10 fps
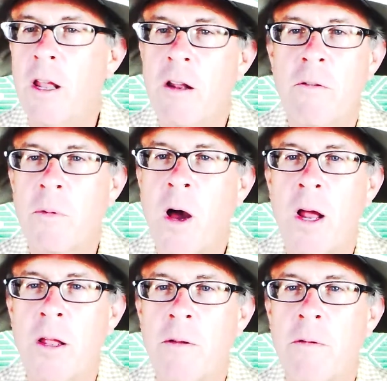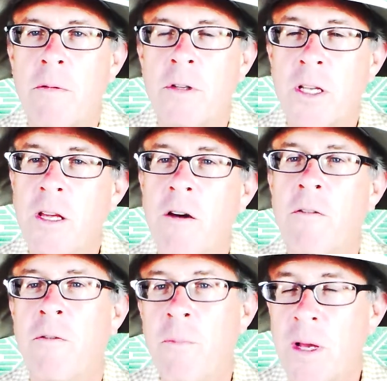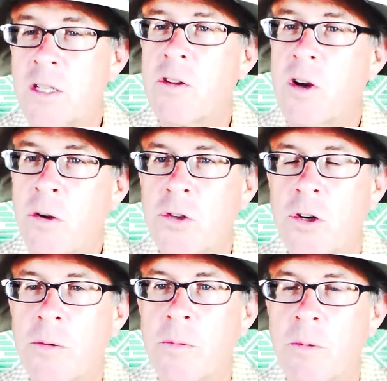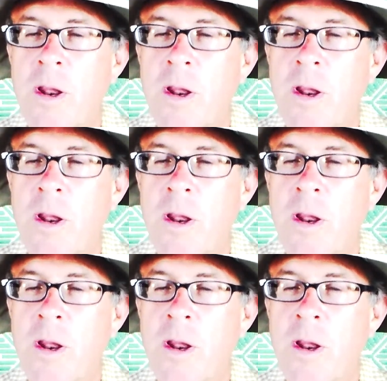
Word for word: and none of them caught it. See? Because of the culture.